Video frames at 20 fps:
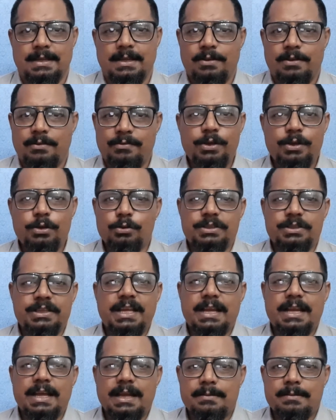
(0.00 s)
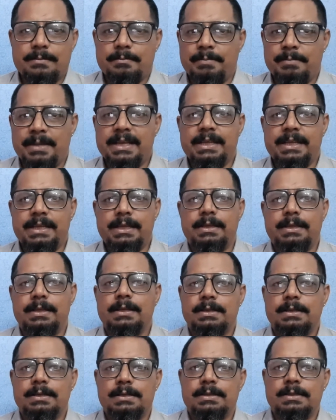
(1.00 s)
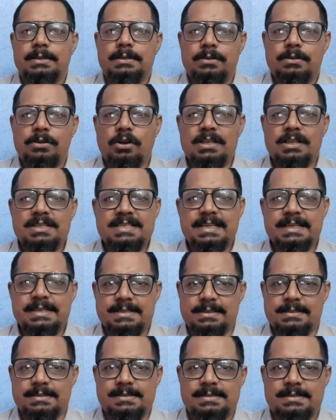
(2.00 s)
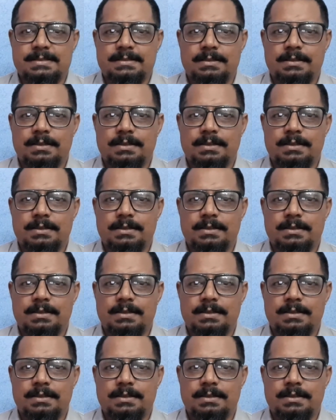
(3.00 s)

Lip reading: We know there are many call centers